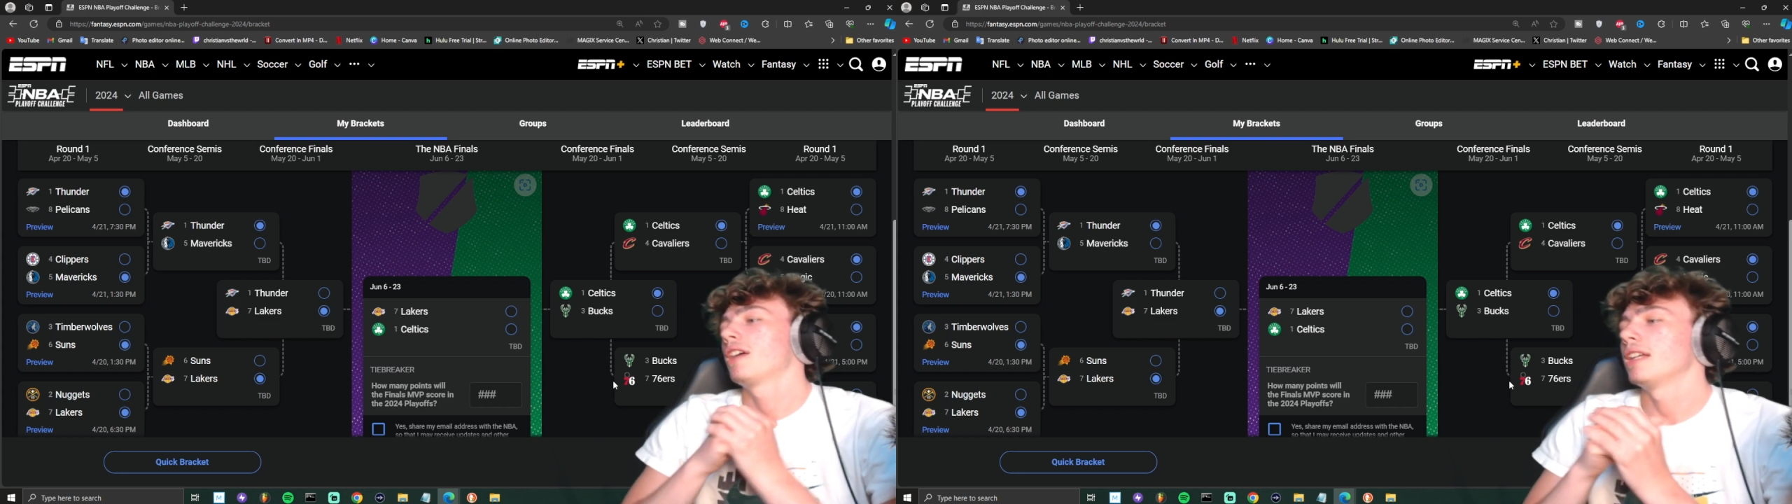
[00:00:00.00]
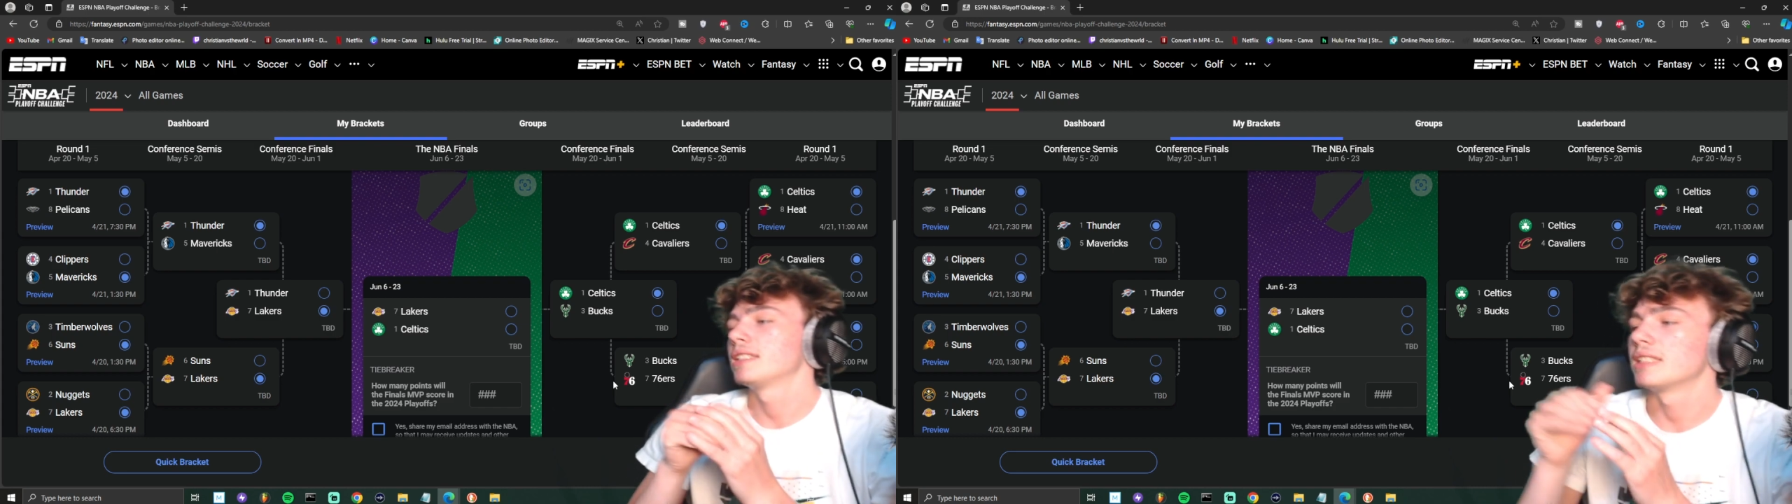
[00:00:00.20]

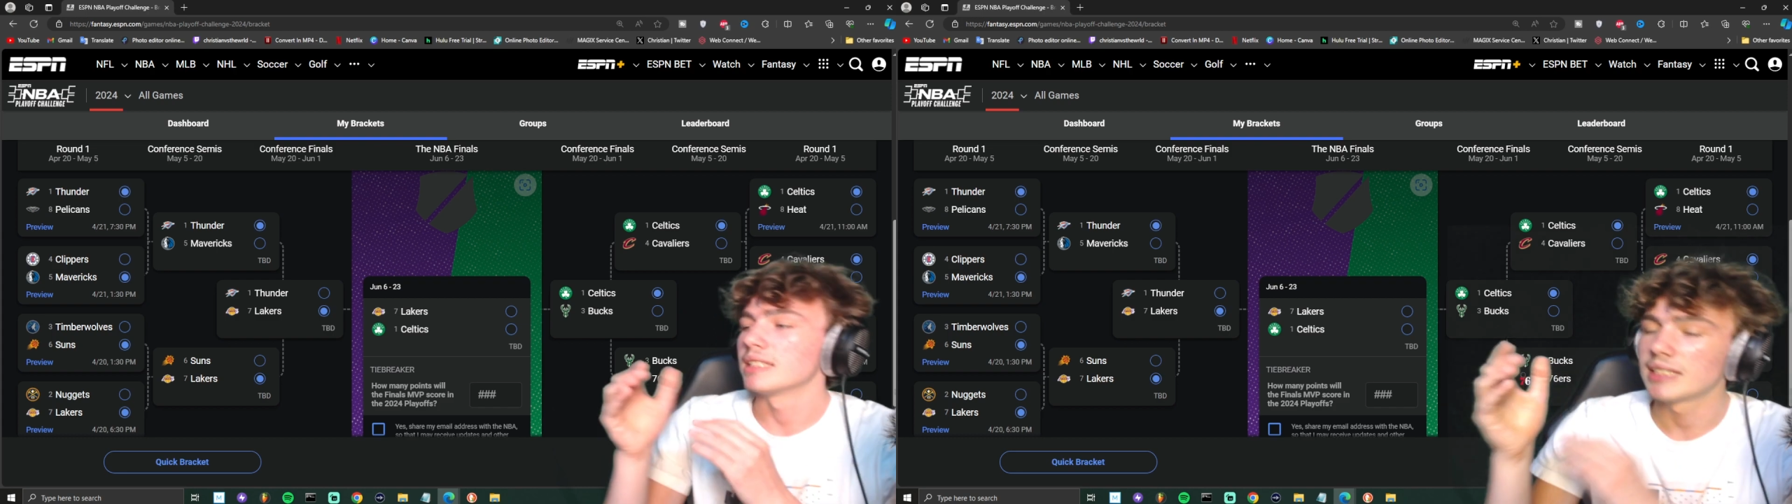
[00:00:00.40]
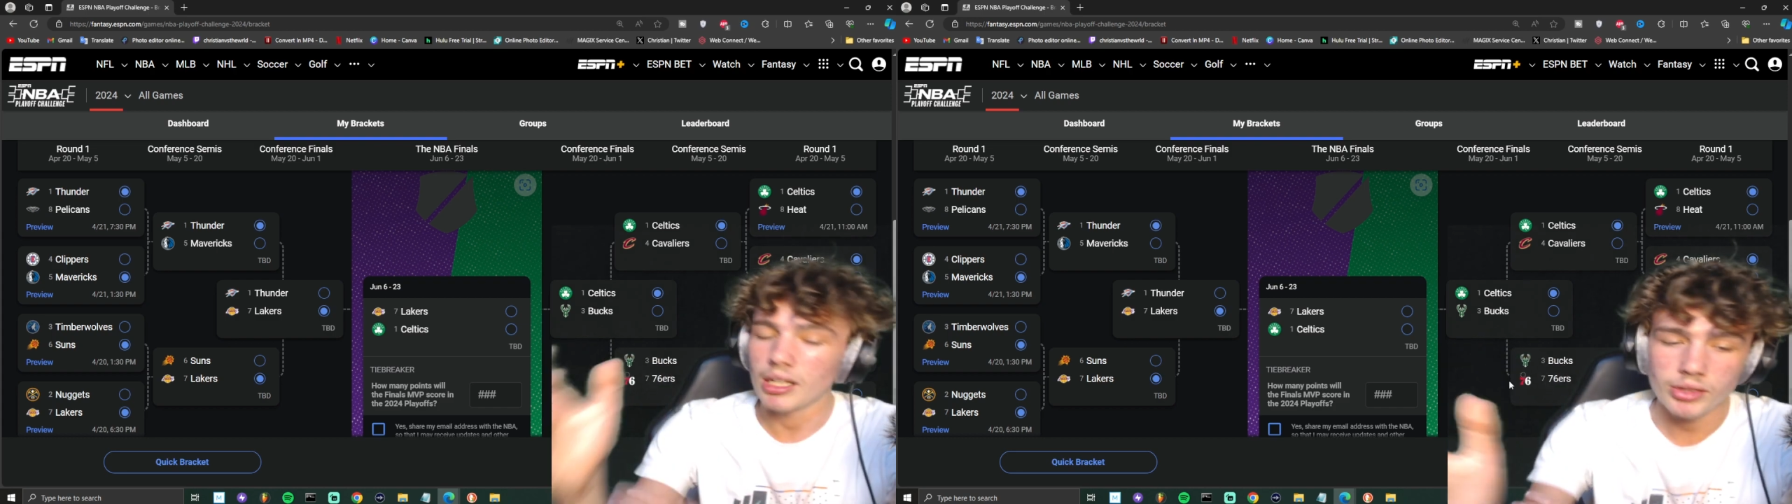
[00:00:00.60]
It's the
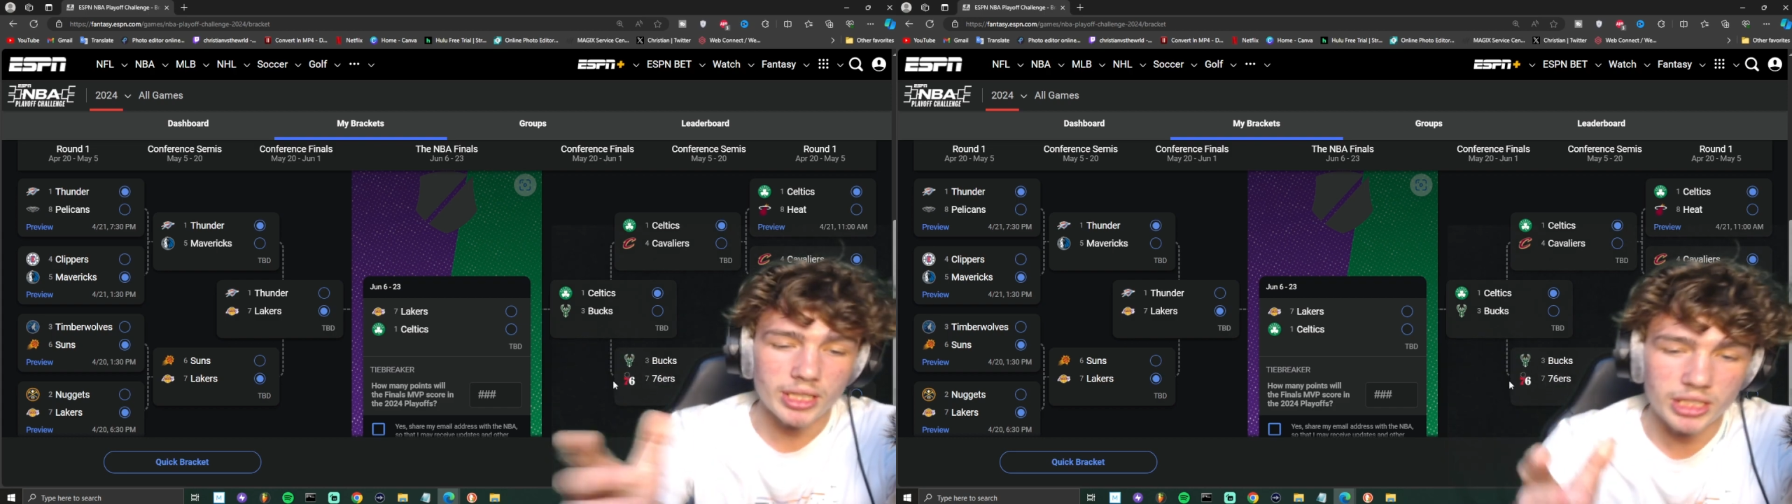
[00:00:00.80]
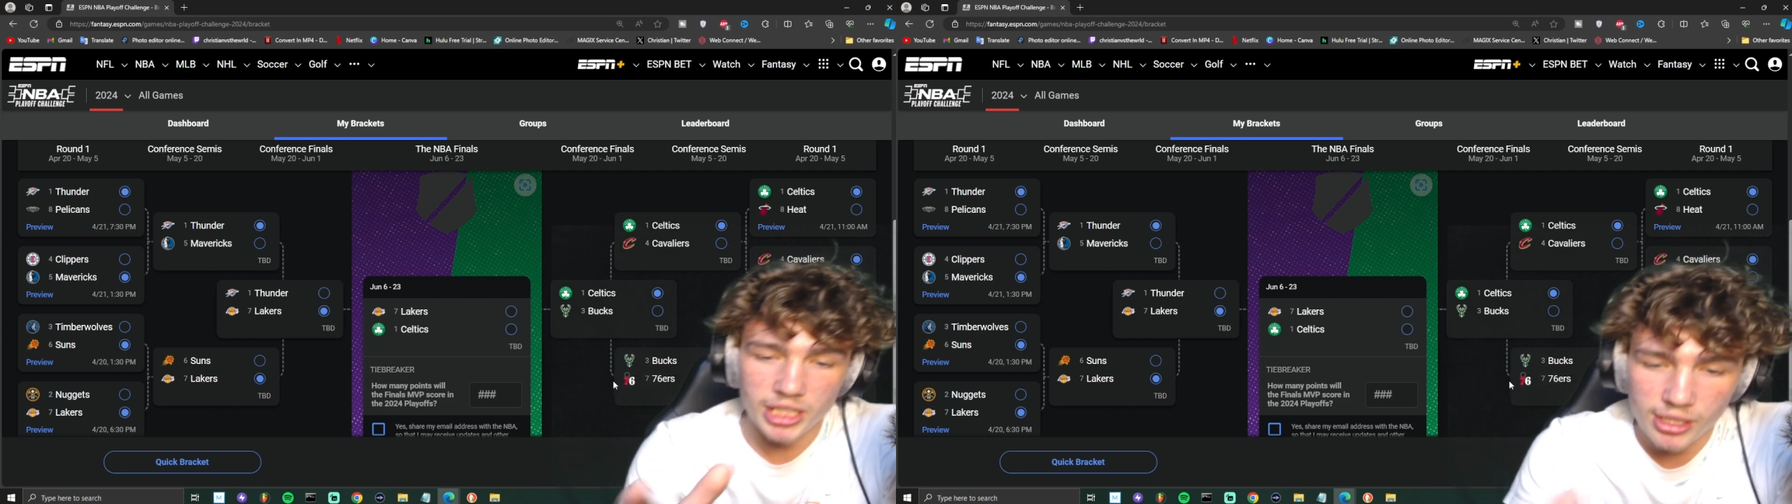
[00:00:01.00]

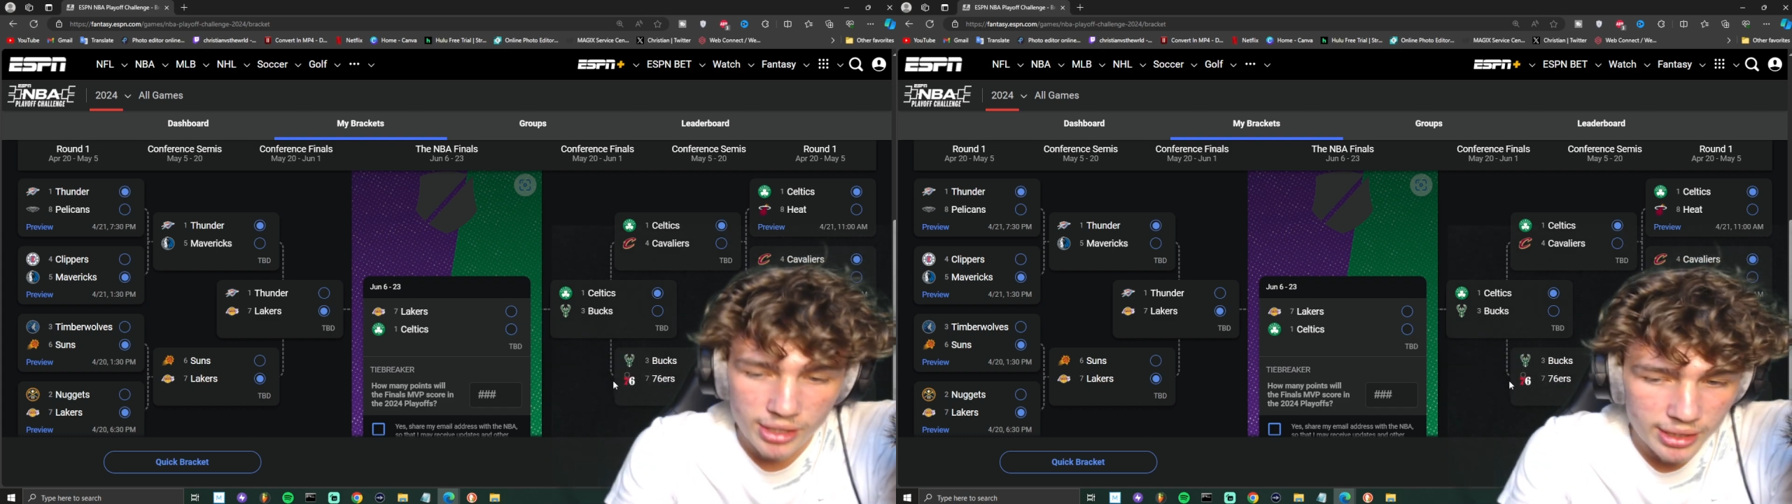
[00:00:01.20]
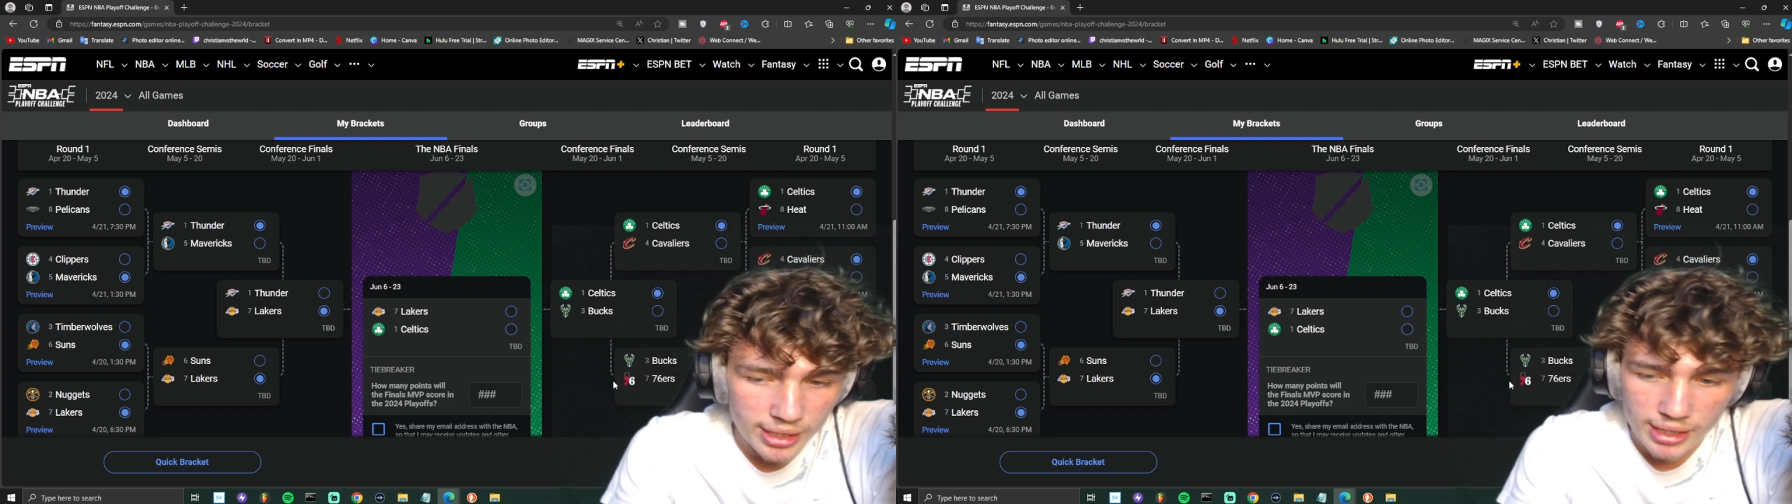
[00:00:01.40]
Celtics' year
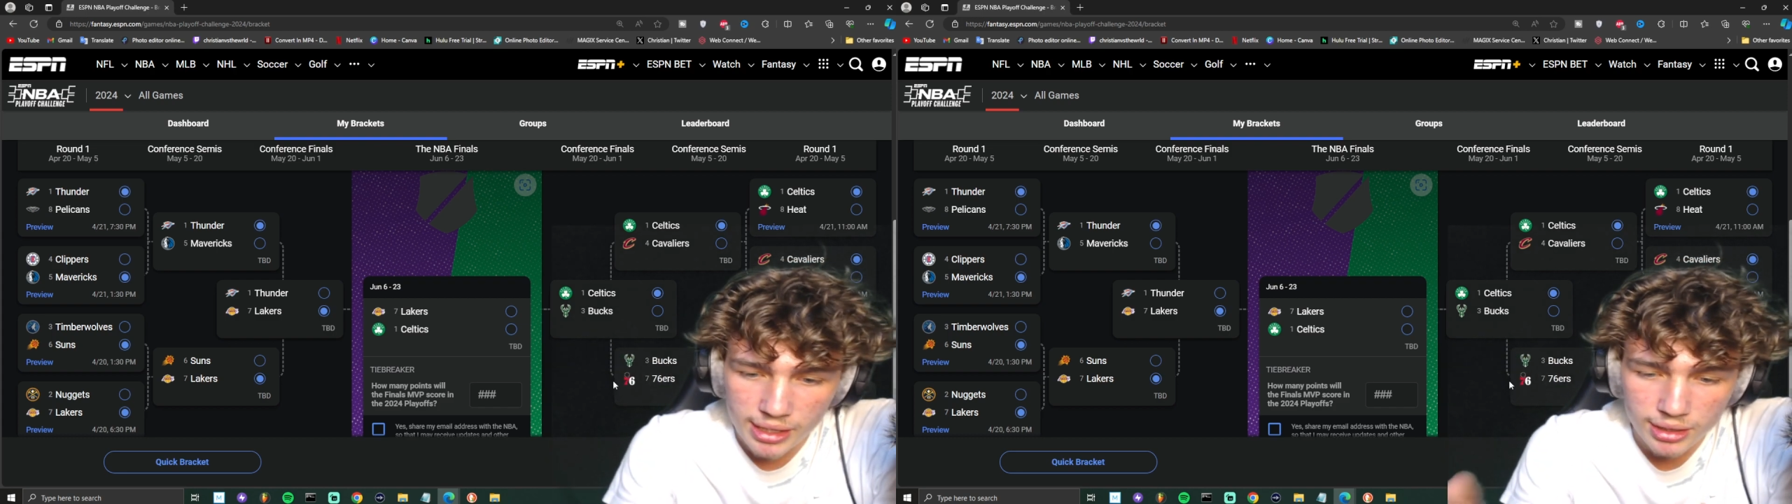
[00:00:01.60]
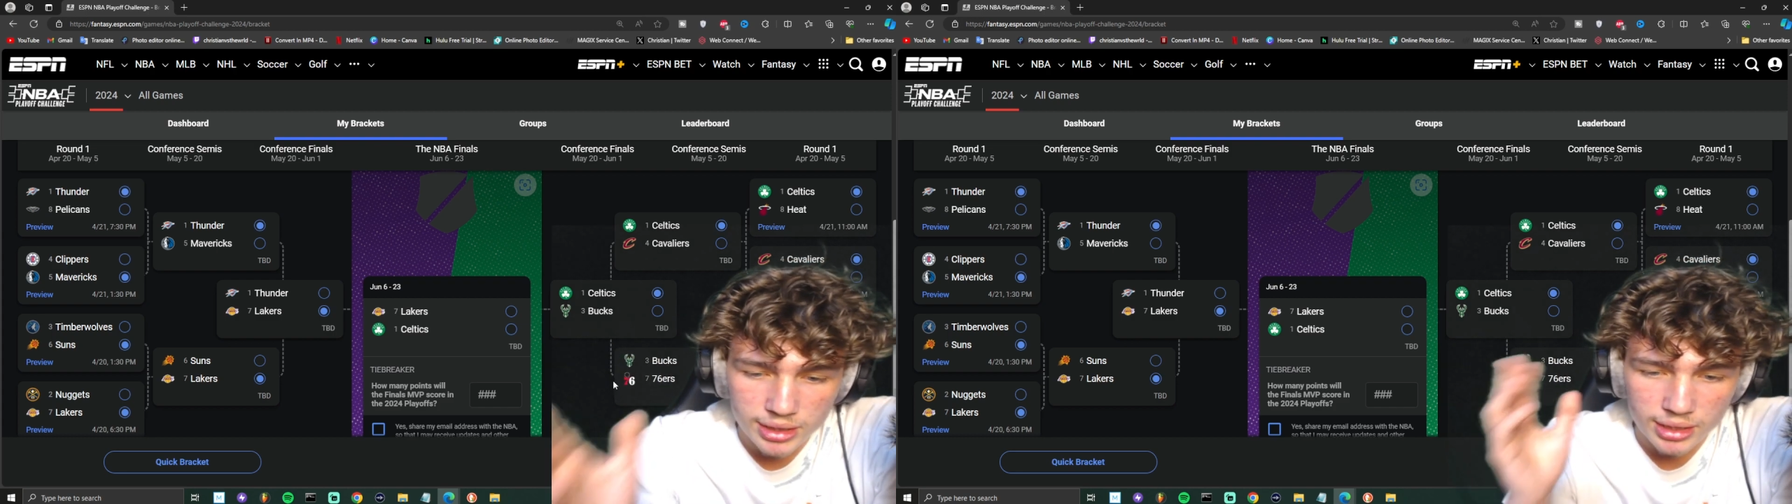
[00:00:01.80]
in the
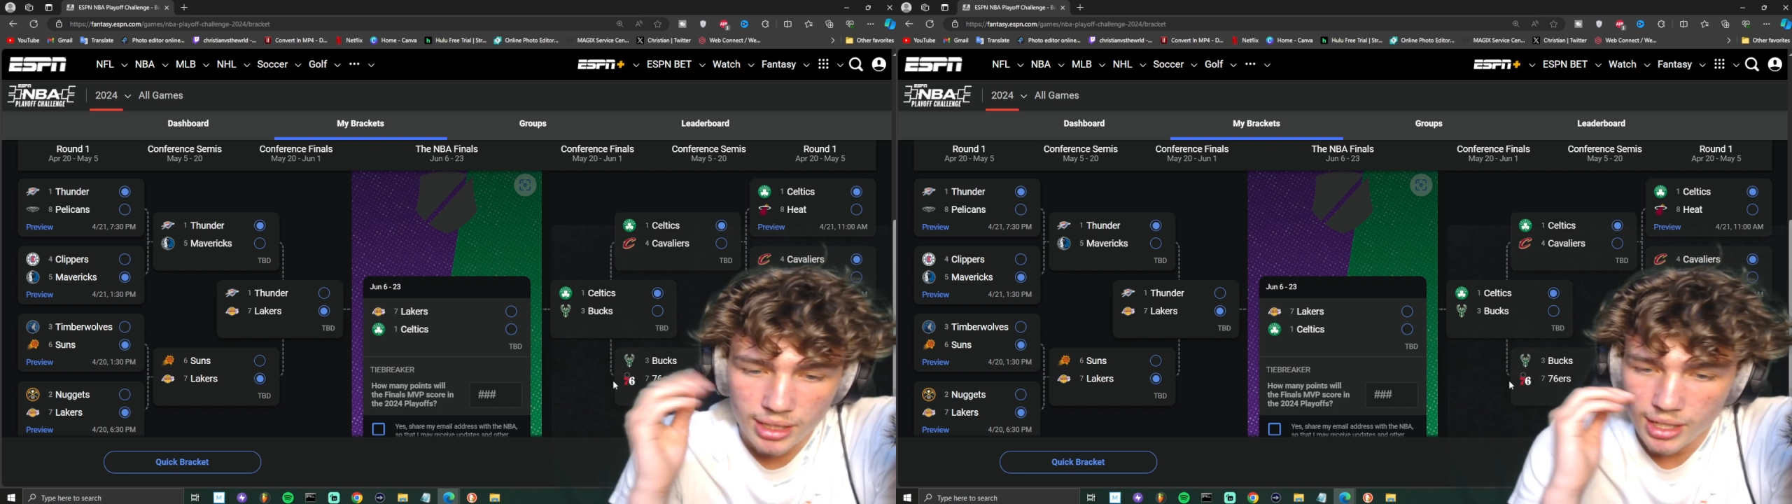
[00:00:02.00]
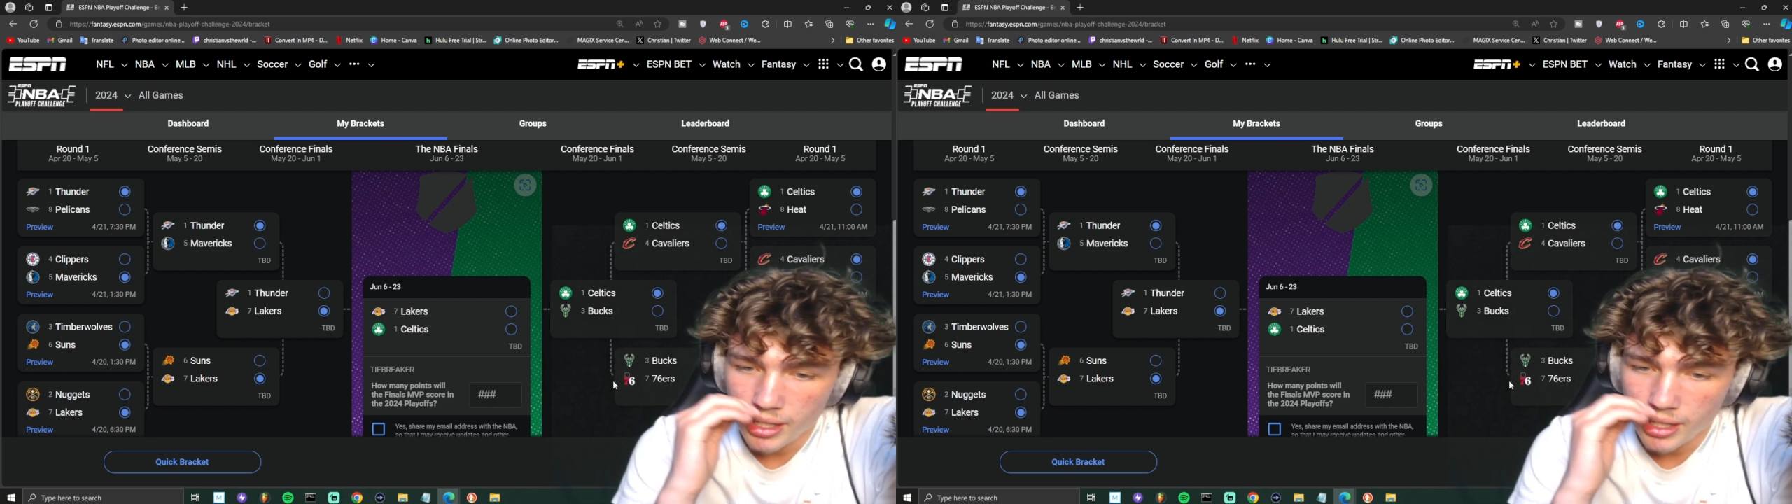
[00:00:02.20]
East.